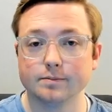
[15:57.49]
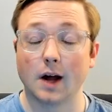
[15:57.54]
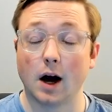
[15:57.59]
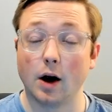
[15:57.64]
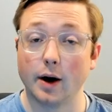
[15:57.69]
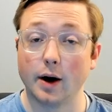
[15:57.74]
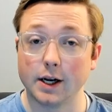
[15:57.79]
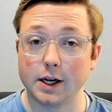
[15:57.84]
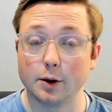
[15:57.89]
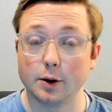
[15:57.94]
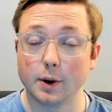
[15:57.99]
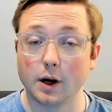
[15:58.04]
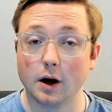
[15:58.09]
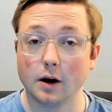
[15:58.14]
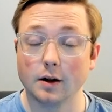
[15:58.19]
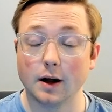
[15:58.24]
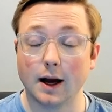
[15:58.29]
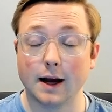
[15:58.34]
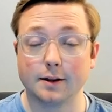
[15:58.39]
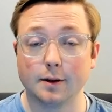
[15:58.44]
All right, here we
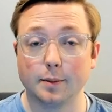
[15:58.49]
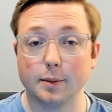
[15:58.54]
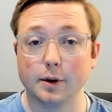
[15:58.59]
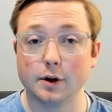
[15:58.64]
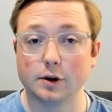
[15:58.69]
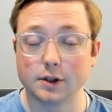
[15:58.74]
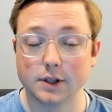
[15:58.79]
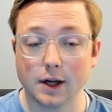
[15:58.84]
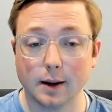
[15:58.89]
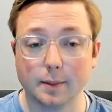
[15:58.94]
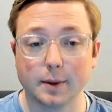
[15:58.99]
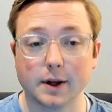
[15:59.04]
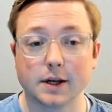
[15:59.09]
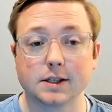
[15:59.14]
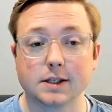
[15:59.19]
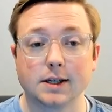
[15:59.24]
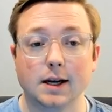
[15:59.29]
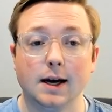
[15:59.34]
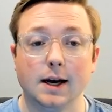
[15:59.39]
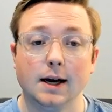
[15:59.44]
are at the pillar
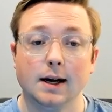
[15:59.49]
topics.